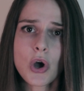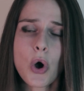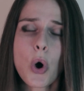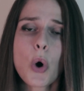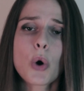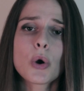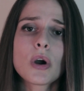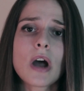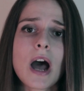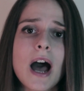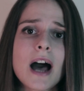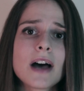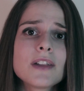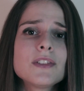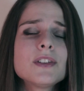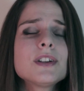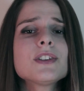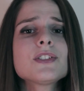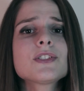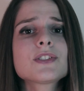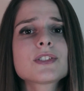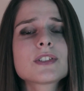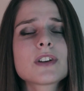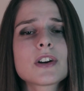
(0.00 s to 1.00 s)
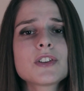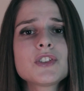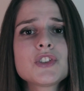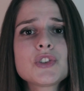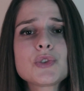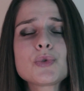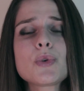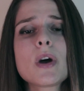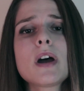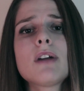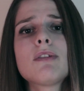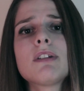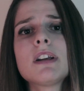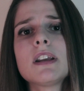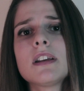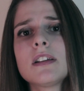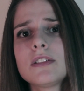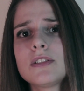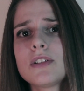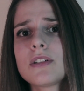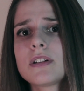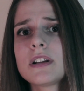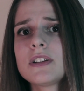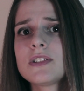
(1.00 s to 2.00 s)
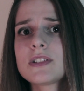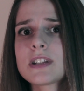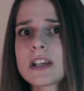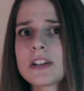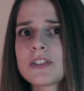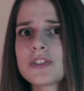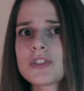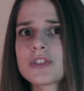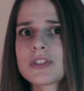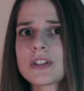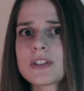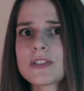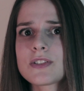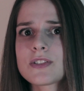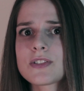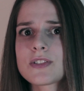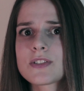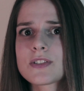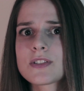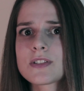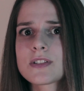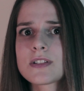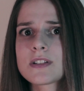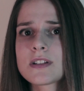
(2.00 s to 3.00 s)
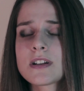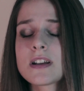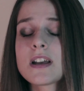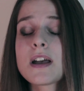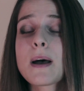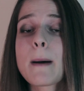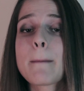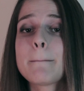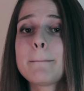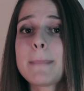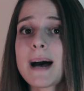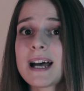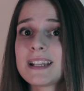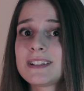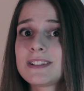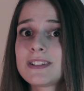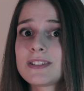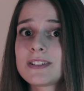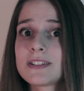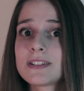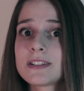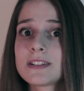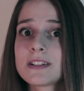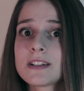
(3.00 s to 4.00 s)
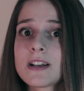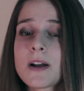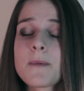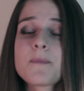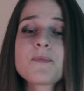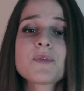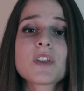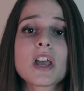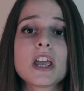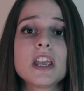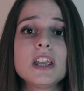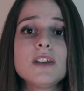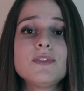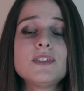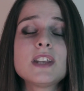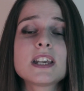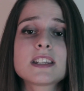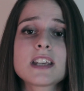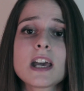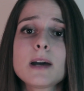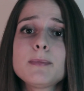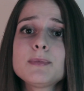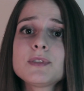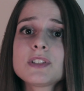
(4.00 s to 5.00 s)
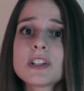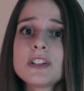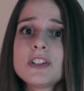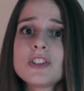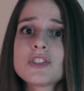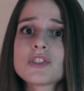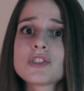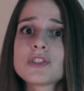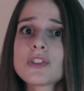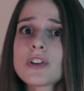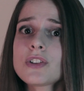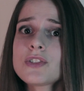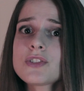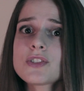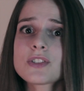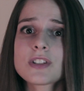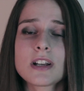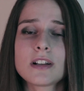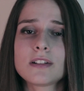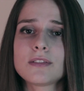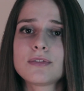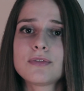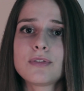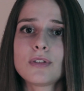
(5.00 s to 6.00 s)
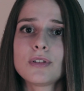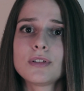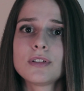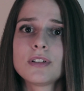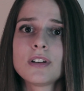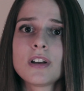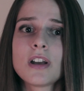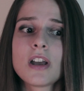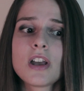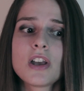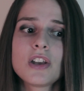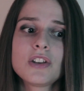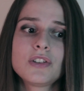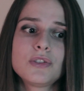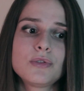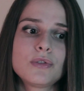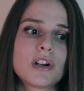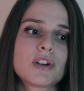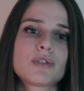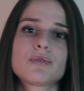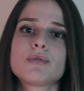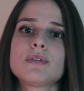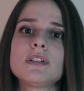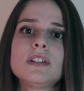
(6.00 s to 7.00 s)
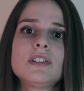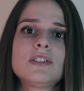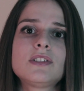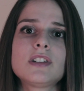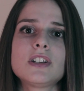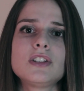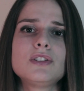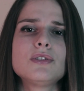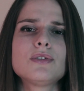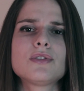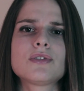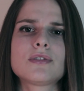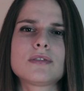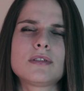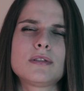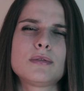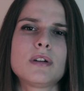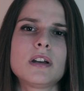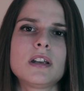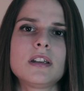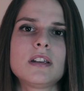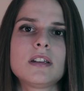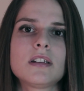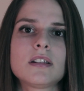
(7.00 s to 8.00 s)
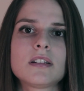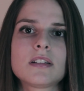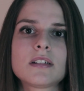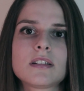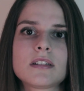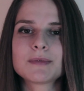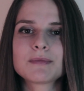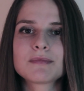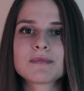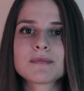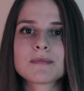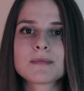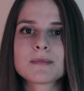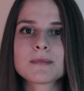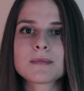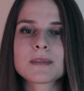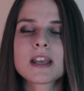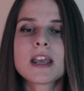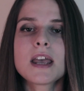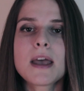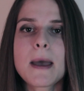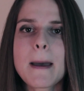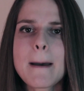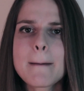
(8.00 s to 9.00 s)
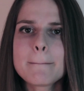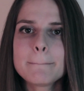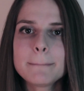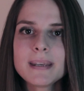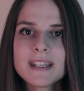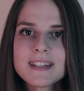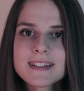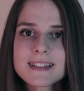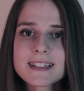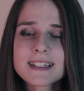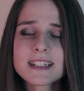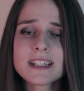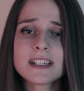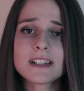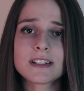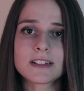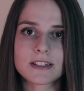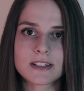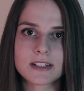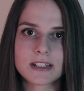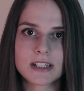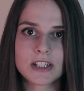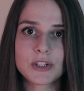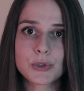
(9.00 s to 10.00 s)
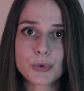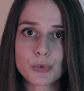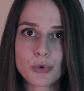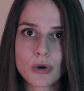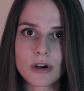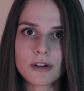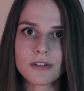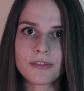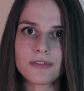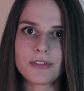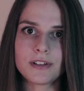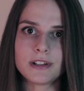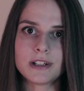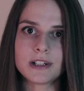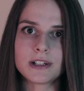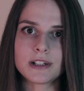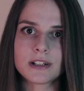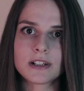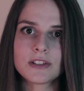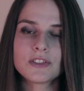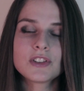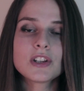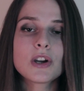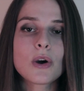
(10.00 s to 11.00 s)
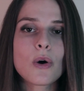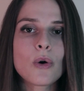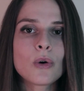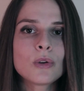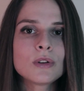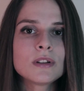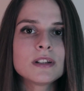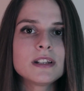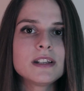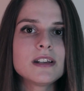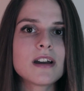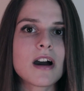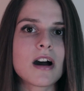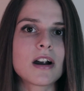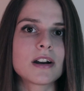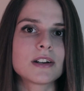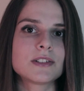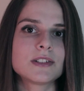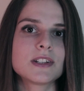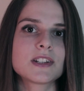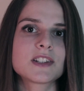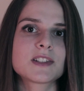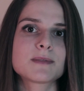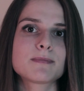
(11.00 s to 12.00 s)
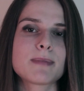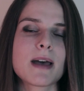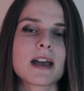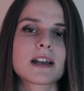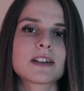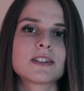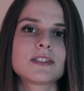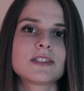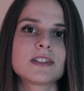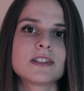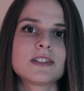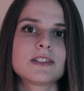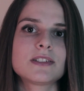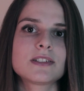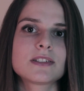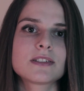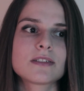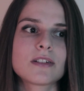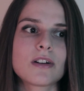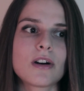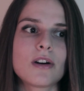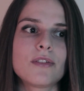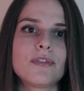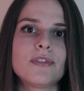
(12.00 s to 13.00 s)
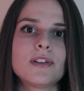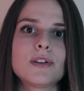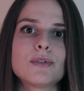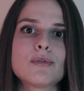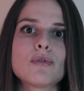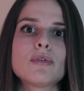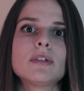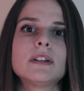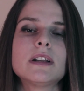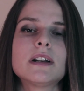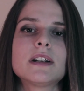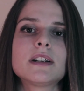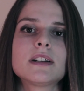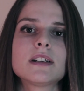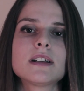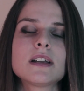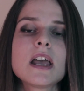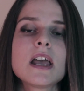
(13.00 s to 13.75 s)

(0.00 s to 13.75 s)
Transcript: or others contrary your intentions. But if the captain is not skillful, you are ruined the usual way. Be skilled in warfare, the only art expected of a ruler,